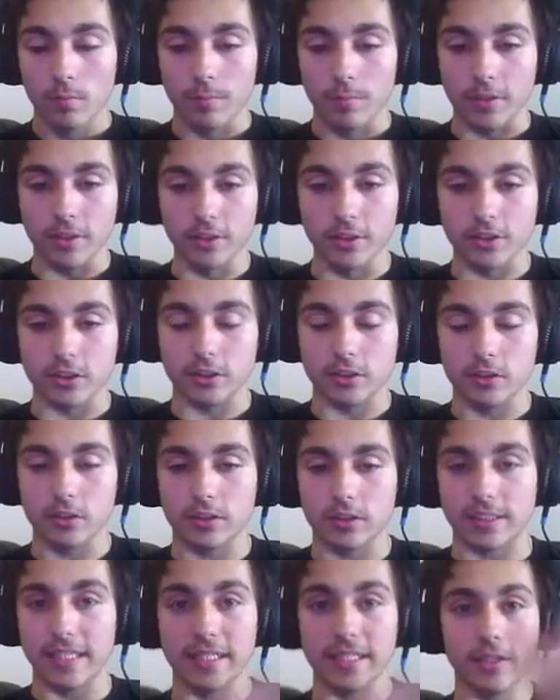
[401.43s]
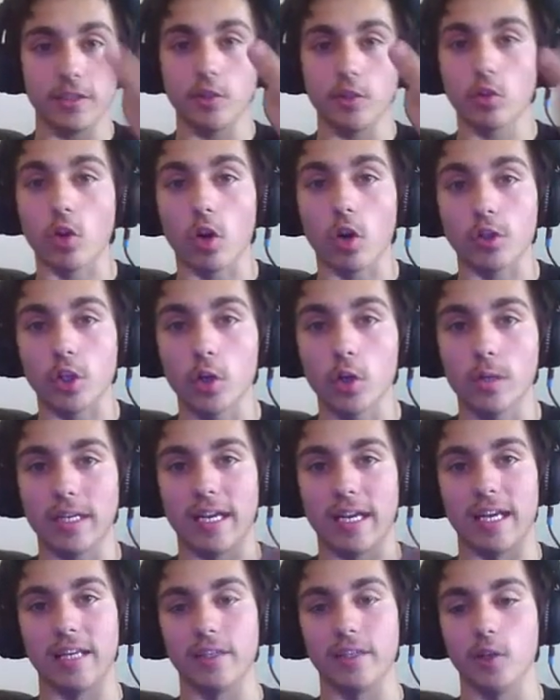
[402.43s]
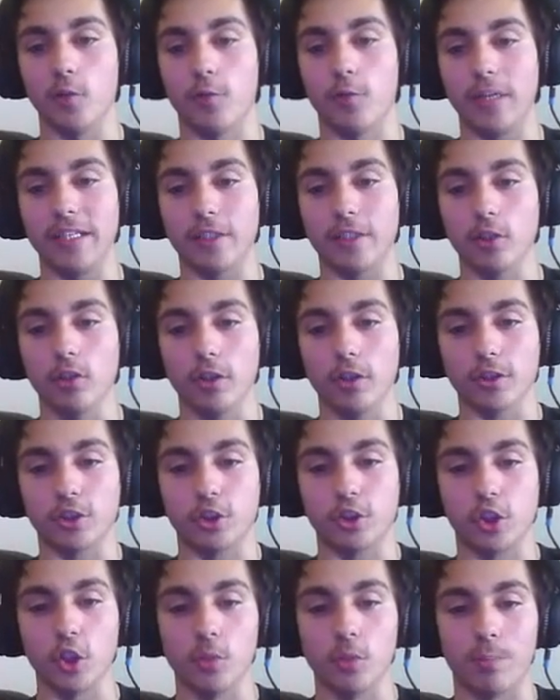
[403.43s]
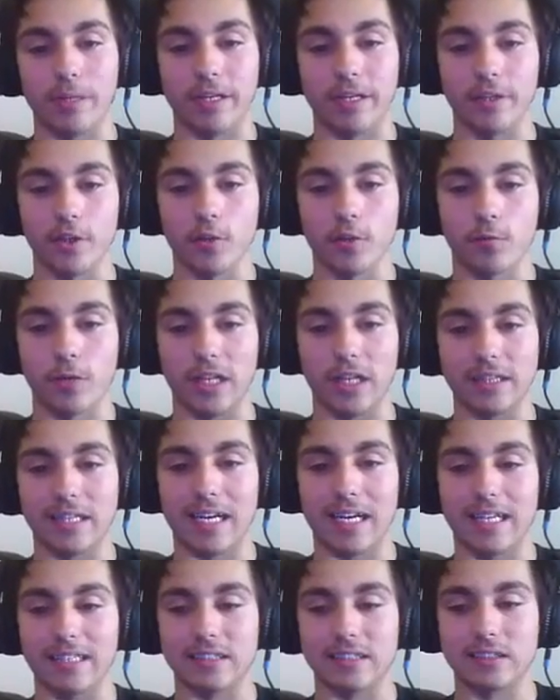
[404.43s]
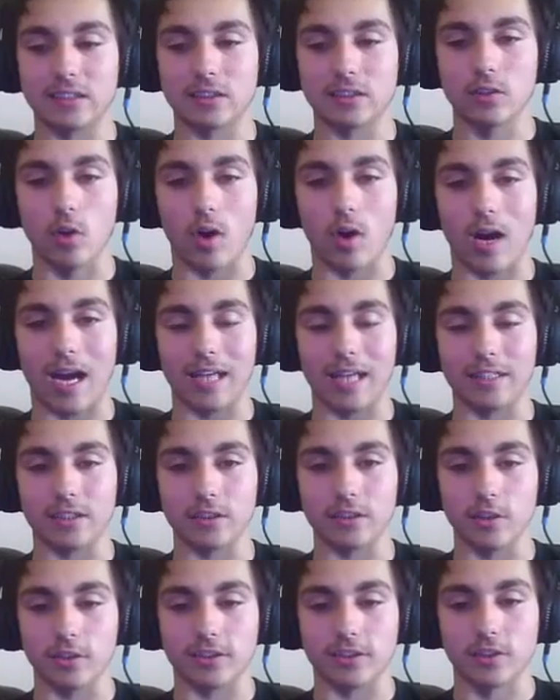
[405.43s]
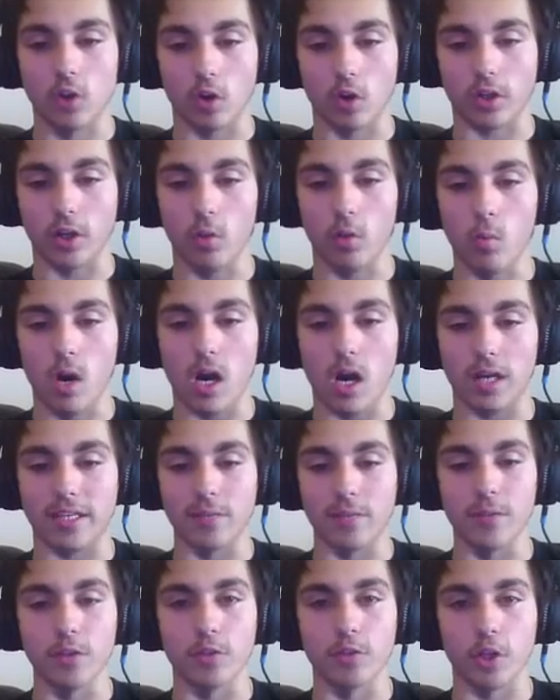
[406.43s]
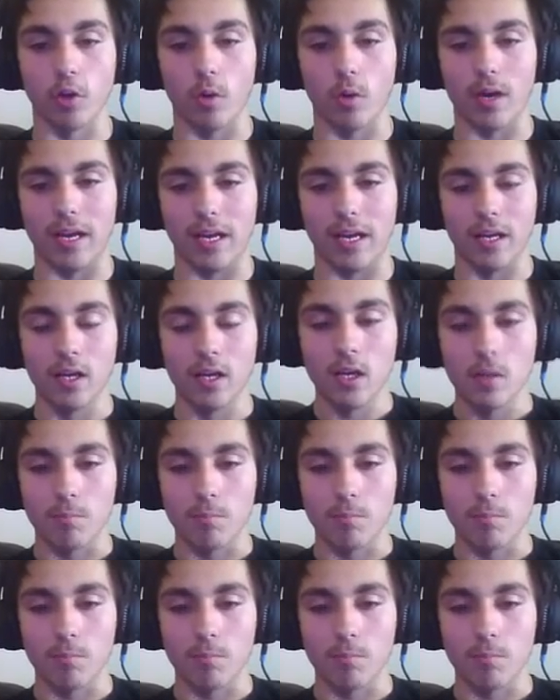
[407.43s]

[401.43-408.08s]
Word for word: Because, see, you're not doing it. You think you look stupid, and you think that it's not, it's not gonna work if you do it.